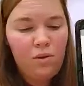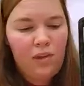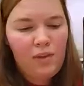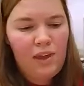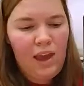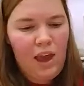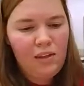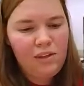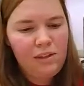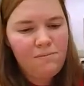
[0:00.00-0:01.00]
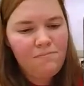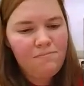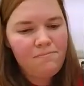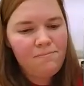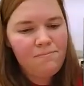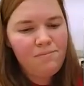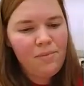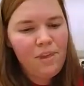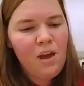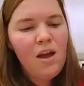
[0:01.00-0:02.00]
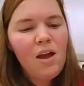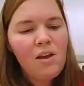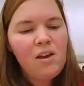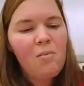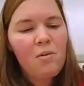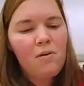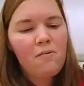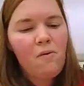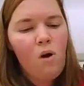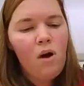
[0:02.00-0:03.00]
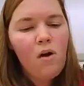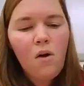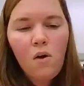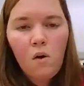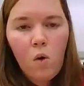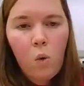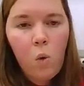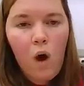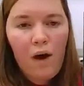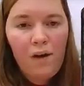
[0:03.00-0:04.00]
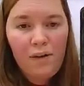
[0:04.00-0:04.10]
is at the end. Number 4, qu.